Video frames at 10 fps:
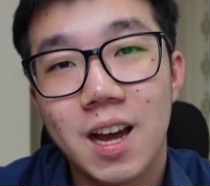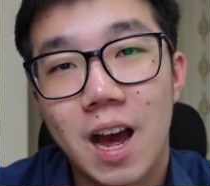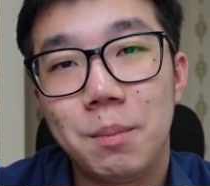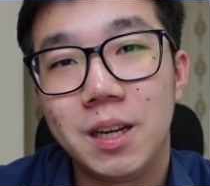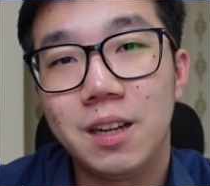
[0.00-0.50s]
I
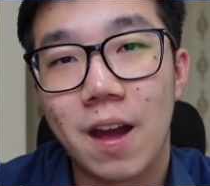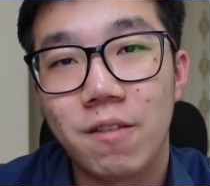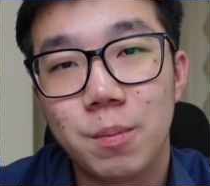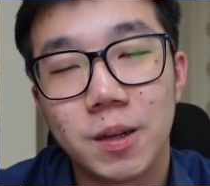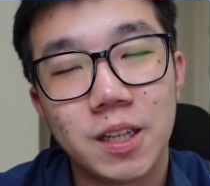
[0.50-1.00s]
believe
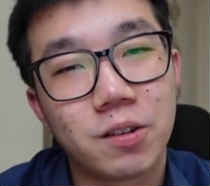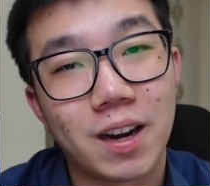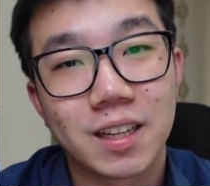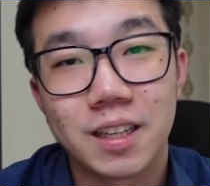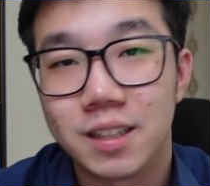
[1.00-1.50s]
everybody
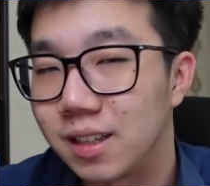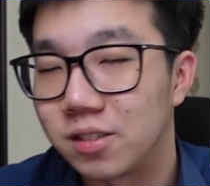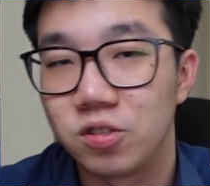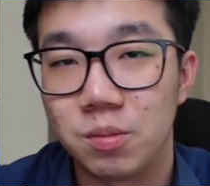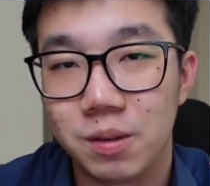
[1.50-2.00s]
right here is
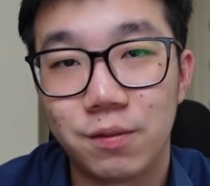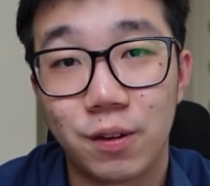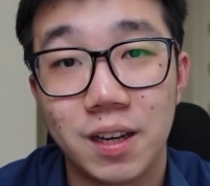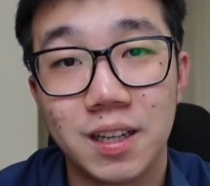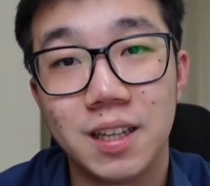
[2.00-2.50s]
extremely
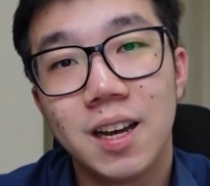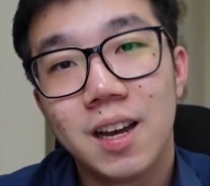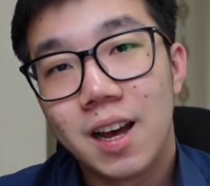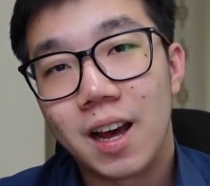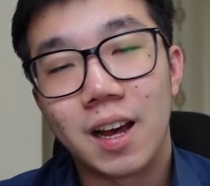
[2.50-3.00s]
friendly,
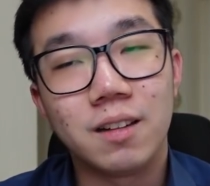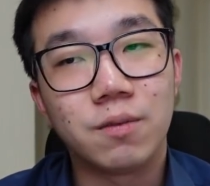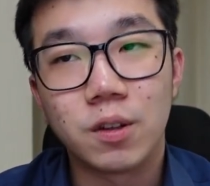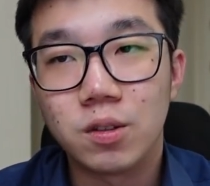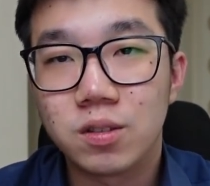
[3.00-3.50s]
and
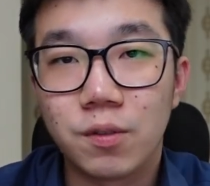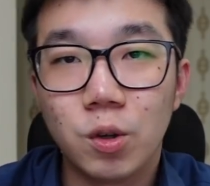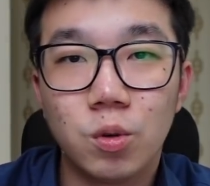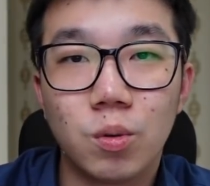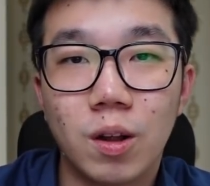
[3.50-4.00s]
for those of
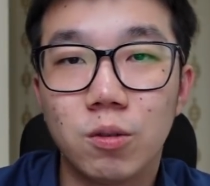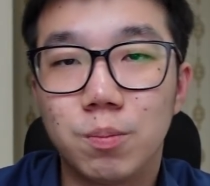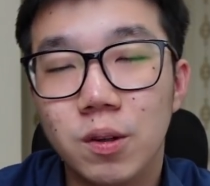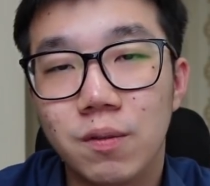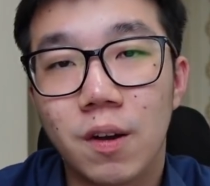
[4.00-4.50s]
you who want to
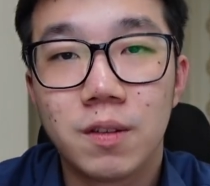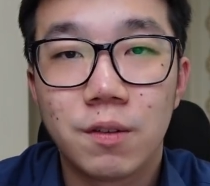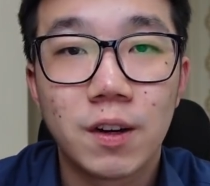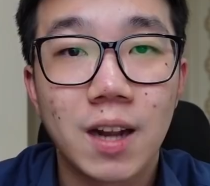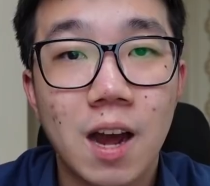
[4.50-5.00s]
put forth
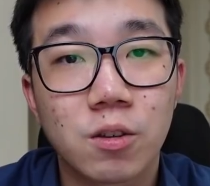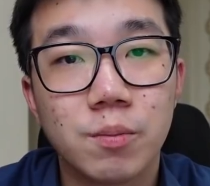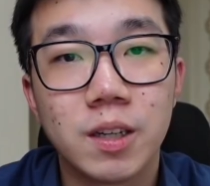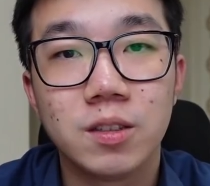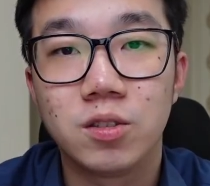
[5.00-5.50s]
different
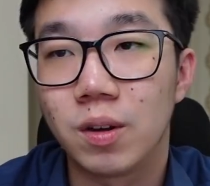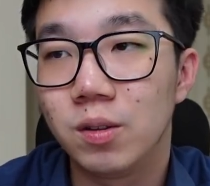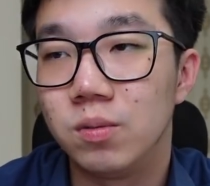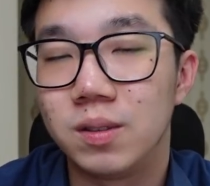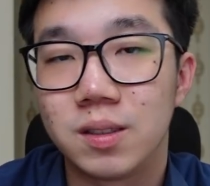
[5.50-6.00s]
arguments, you want
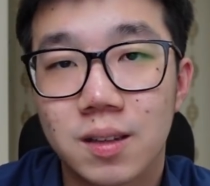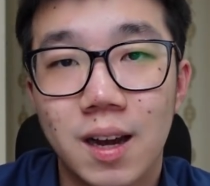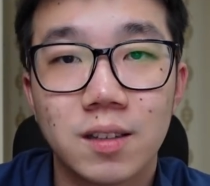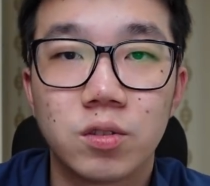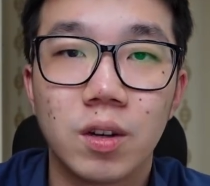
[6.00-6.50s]
to
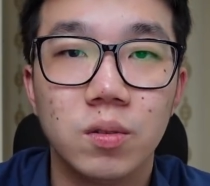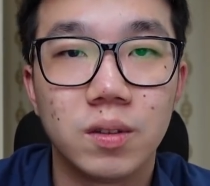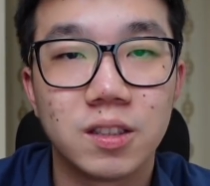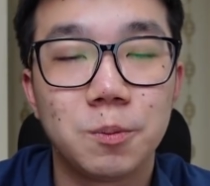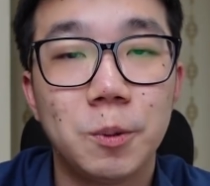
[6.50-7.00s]
discuss, you want to
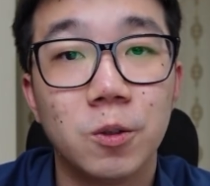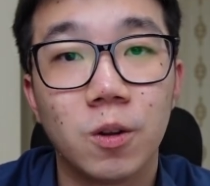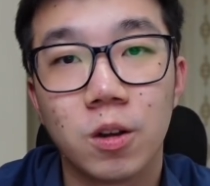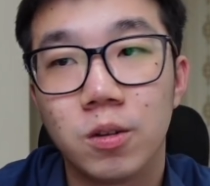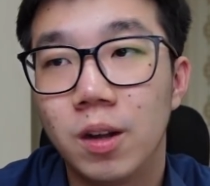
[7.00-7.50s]
dispute,
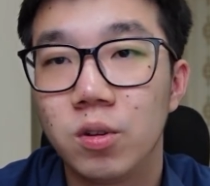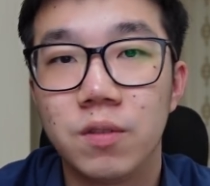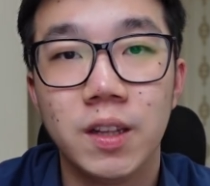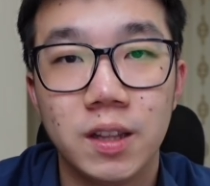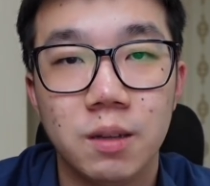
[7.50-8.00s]
or you want to
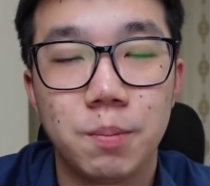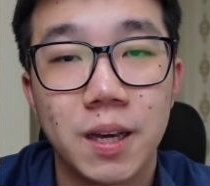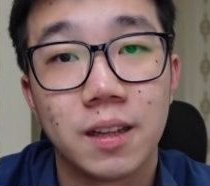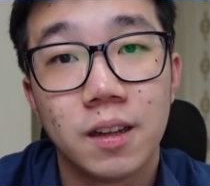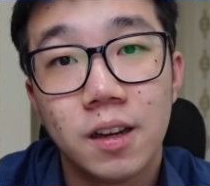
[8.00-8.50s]
even
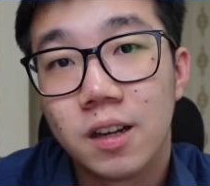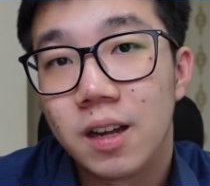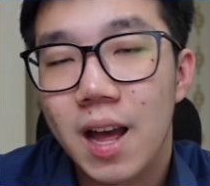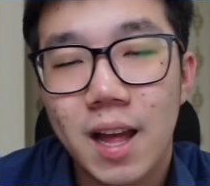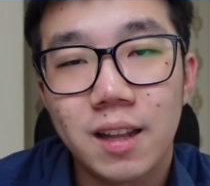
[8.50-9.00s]
debate
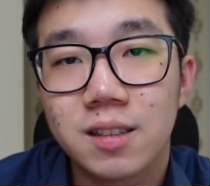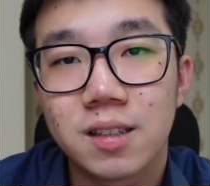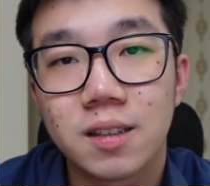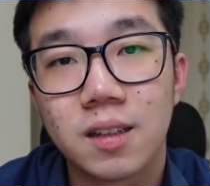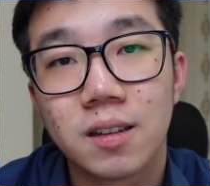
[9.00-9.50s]
any
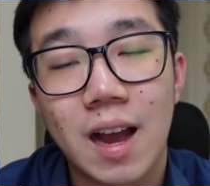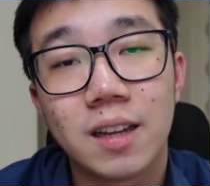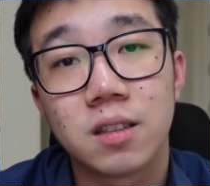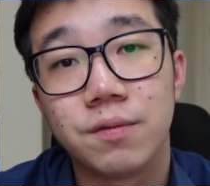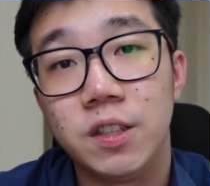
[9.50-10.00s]
certain kinds of